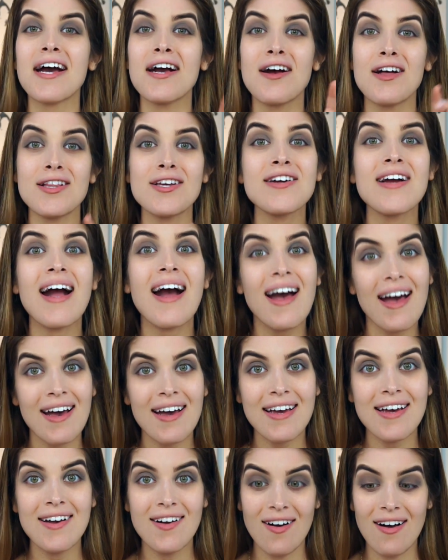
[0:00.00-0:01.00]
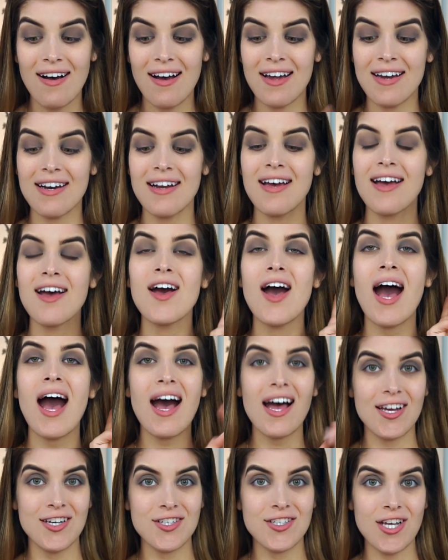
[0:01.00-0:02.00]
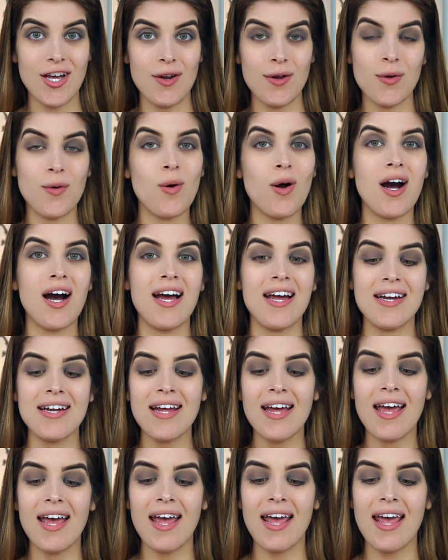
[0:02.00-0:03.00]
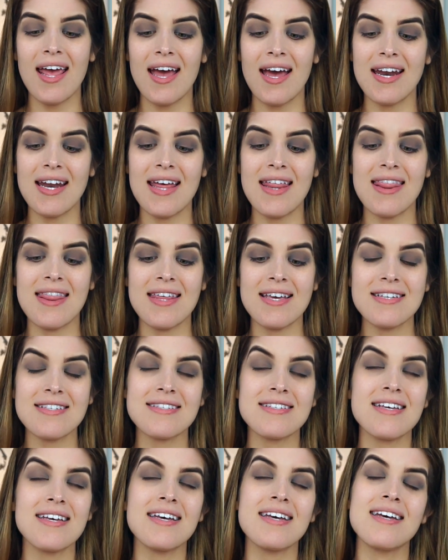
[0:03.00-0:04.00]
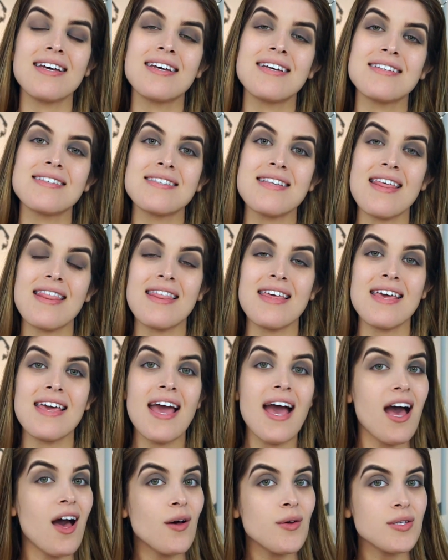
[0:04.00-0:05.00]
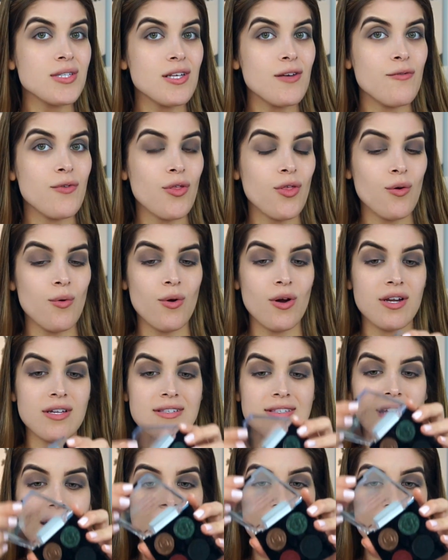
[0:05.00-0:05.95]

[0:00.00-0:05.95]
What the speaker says: Color Icon eyeshadow quad, and this is the House of Thorns